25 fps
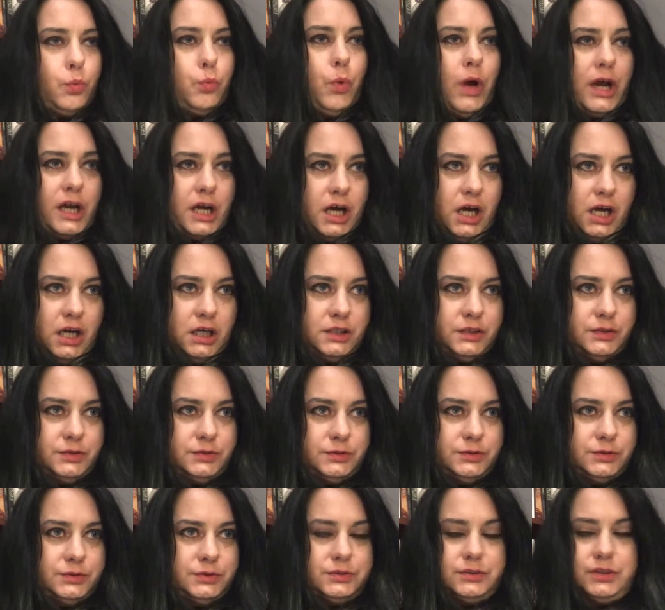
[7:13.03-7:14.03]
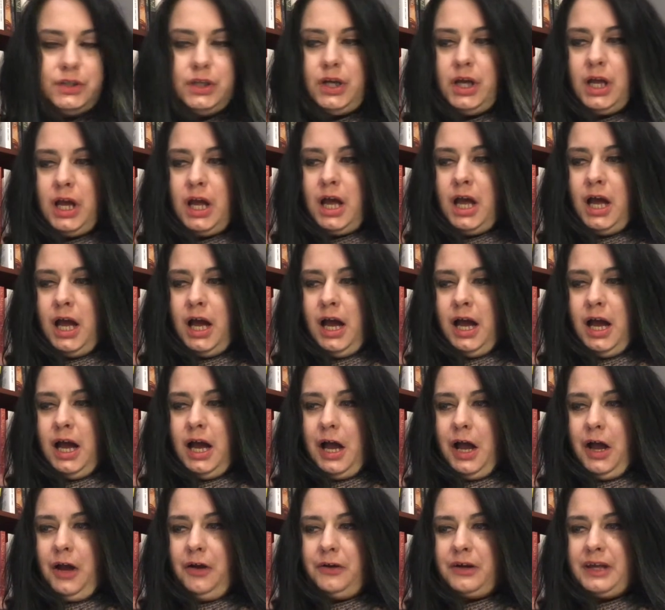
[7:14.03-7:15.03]
Wicca.
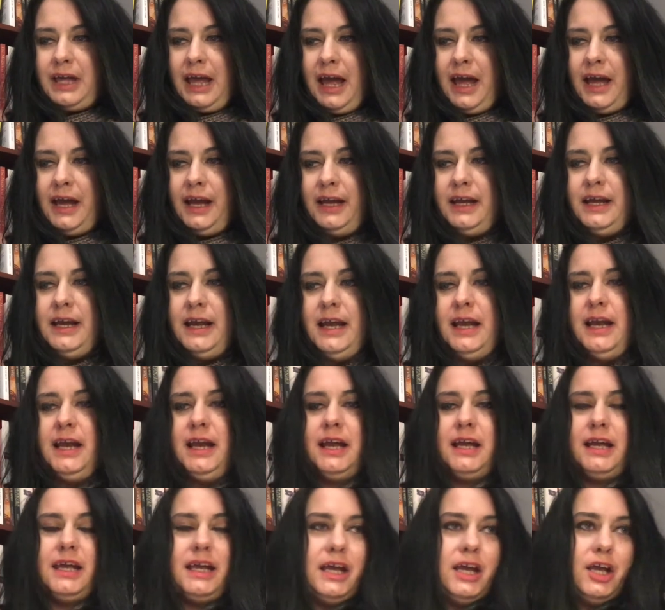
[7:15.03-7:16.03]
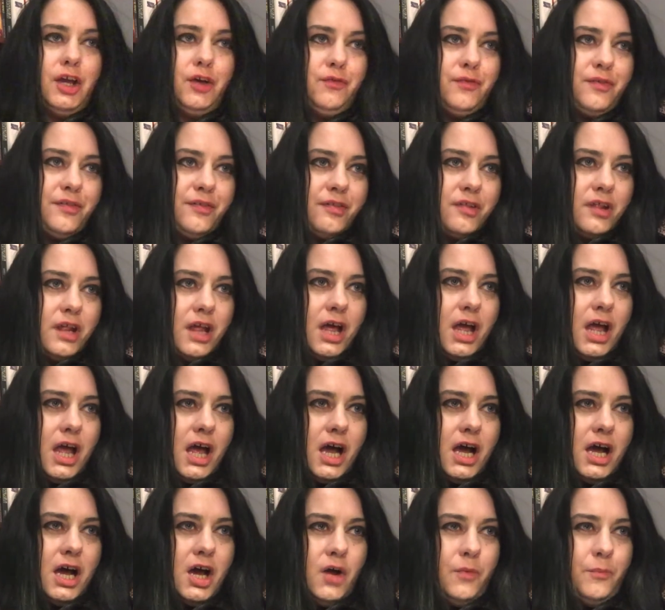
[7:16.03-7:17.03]
Okay, it gives
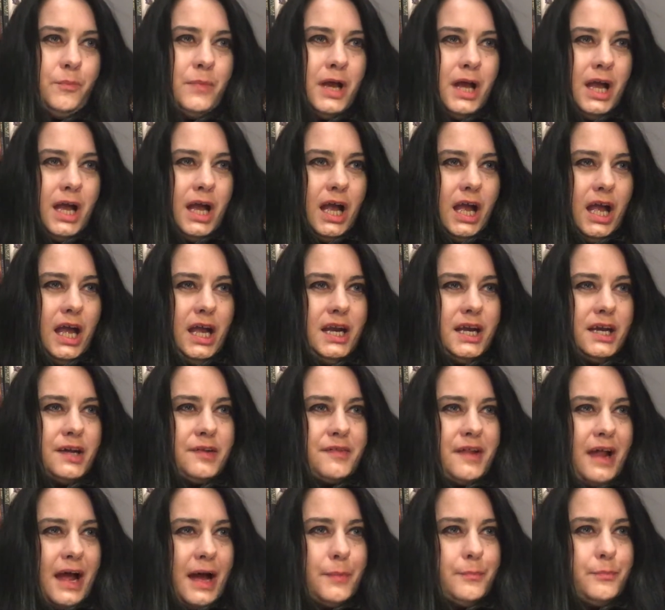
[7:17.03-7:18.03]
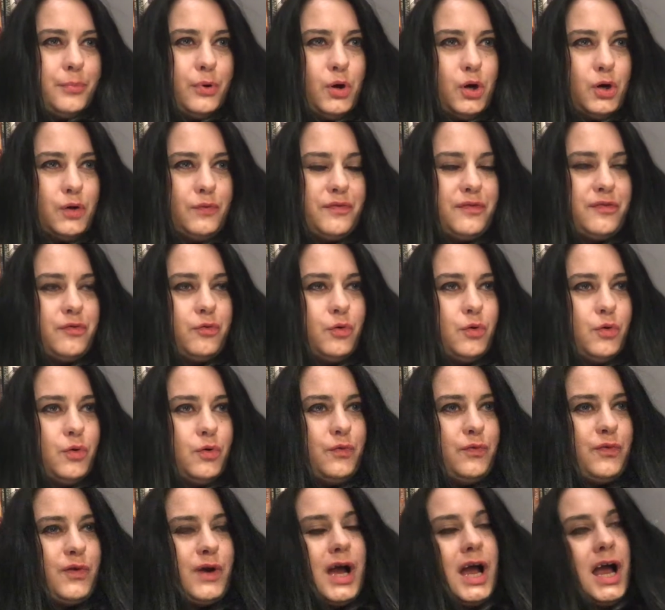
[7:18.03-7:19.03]
an example of
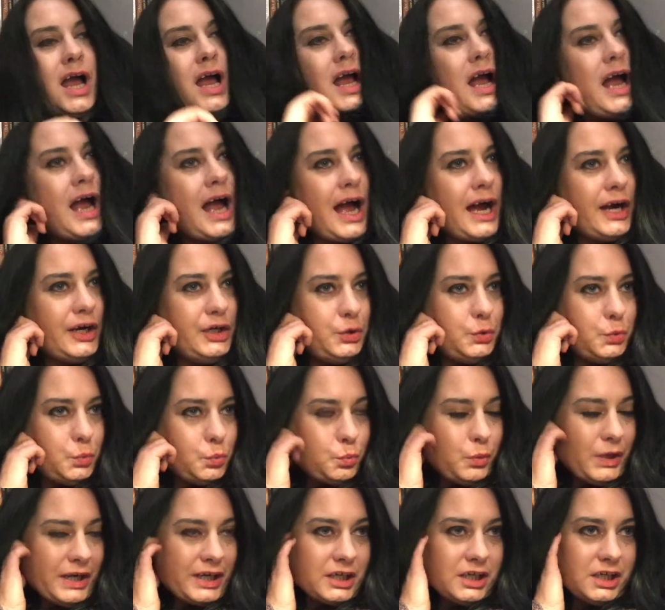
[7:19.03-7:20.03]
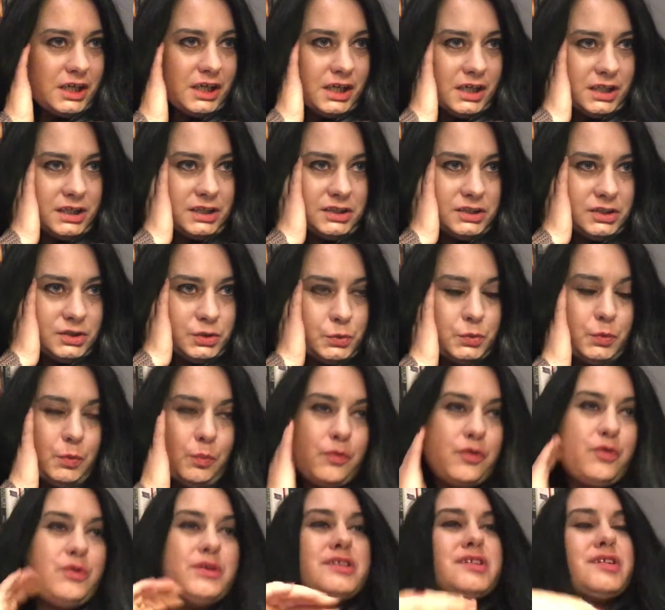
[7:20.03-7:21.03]
sort of how Wicca,
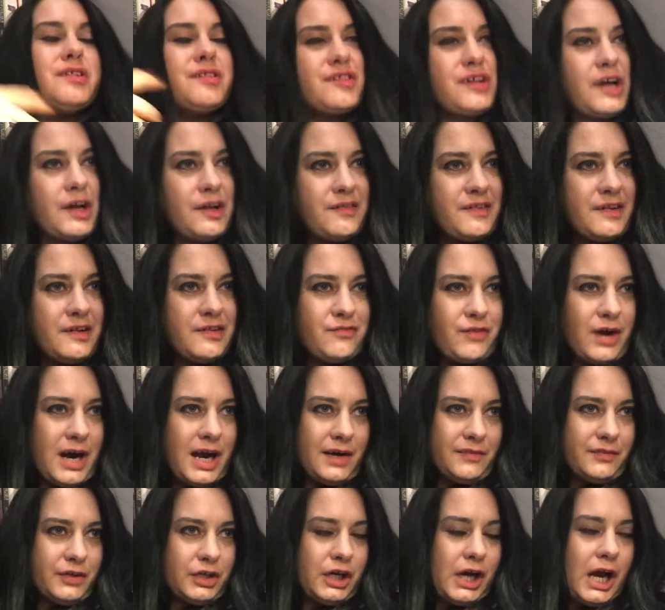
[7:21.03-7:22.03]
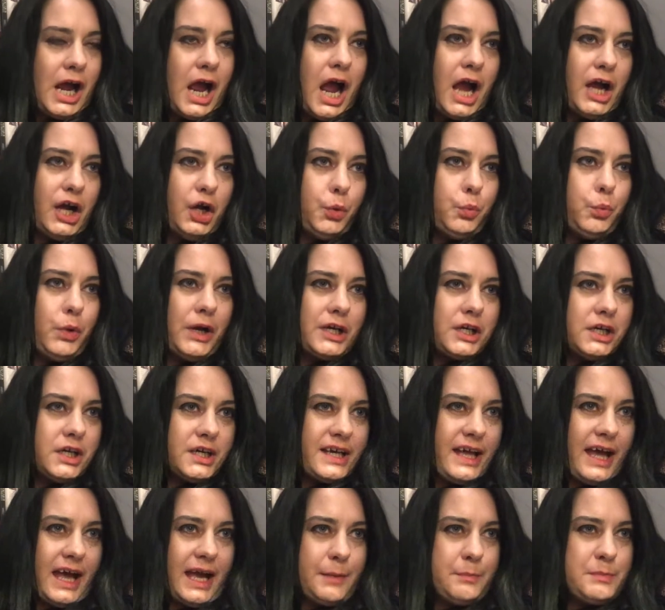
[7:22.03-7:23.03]
so it discusses rather how
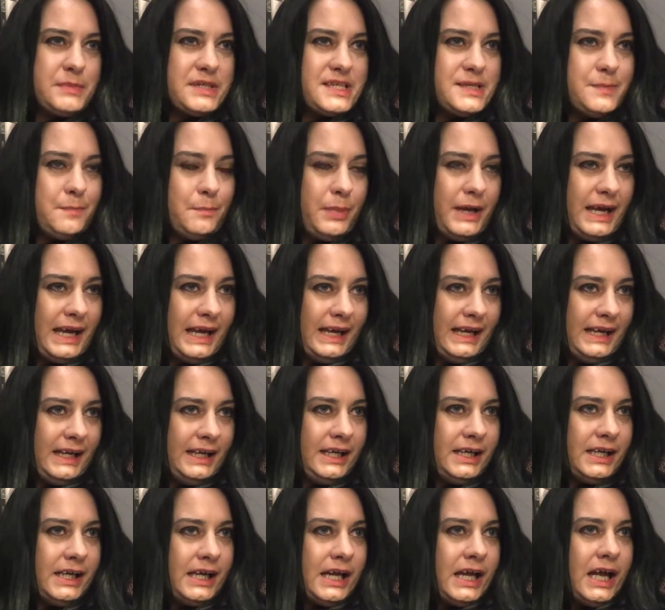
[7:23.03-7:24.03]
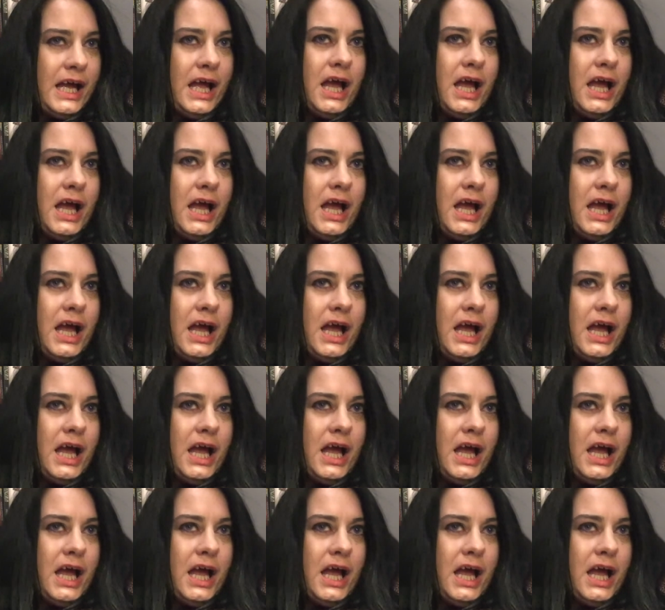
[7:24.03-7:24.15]
Wicca came to be.